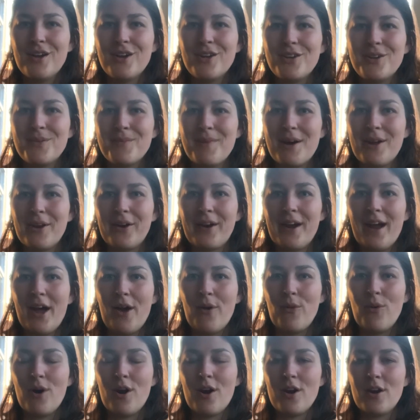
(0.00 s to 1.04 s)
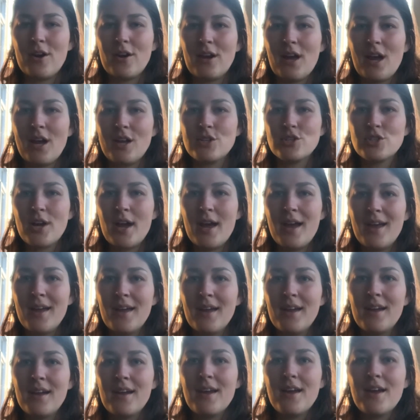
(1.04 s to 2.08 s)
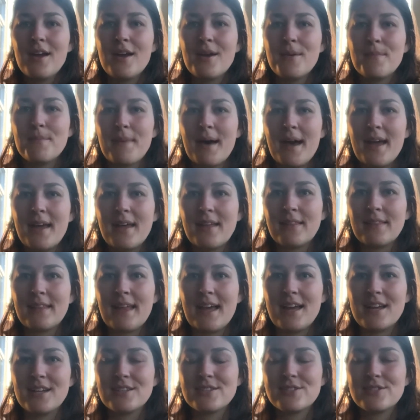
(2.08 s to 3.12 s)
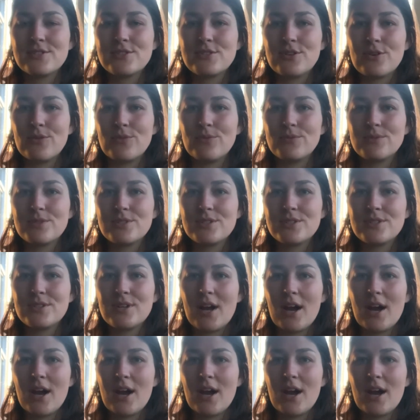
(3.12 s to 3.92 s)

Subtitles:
no matter how hard I try, my legs don't